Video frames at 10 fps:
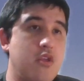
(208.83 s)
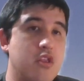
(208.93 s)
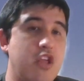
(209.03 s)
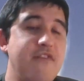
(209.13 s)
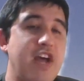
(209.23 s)

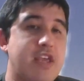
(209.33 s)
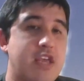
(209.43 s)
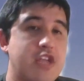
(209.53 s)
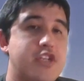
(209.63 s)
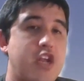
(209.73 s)
Levi
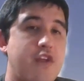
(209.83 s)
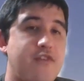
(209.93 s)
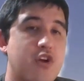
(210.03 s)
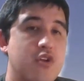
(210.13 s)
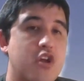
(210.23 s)
Kitchen,
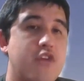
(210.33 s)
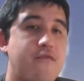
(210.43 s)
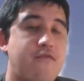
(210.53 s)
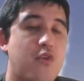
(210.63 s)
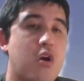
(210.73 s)
if you're
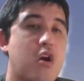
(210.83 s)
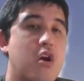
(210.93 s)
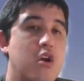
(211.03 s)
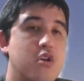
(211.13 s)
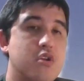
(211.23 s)
looking
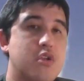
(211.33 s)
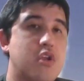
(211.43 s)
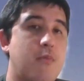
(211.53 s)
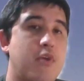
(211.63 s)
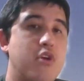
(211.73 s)
for
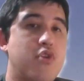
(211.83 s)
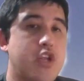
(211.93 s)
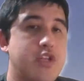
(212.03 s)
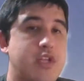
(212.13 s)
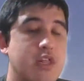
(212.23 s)
someone who
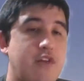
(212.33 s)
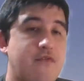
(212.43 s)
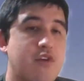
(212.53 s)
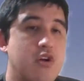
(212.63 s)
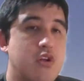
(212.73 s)
can
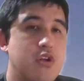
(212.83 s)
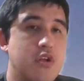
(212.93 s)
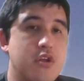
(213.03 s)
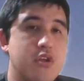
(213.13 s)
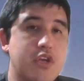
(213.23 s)
deliver,
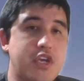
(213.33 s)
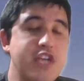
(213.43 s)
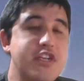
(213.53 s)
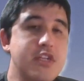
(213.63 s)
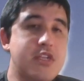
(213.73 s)

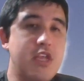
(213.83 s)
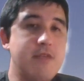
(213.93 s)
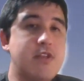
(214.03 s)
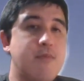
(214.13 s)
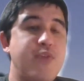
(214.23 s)
Kitchen
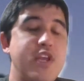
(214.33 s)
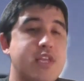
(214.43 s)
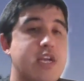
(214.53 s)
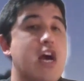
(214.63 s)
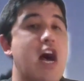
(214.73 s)
seems to be
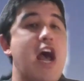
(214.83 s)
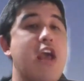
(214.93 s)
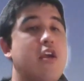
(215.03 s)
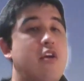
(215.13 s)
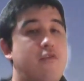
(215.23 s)
the
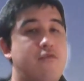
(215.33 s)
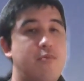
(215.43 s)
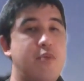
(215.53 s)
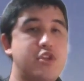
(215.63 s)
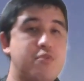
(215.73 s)
guy
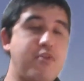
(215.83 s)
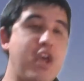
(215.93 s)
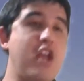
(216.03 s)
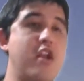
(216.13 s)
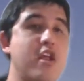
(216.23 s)
for Mitch
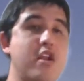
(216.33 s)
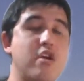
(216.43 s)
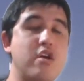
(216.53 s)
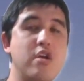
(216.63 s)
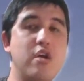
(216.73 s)
Payton. And
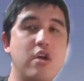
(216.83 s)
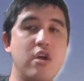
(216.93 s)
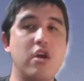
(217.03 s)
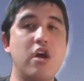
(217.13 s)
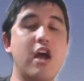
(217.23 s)
uh,
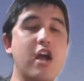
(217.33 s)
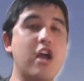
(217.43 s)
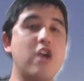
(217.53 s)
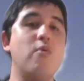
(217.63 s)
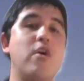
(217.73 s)
I
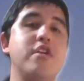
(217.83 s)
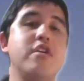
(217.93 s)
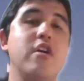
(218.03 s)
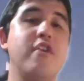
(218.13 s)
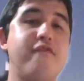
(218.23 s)
got to
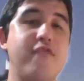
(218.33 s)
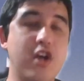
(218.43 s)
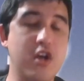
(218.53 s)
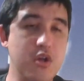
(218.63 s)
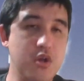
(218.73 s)
wonder if uh,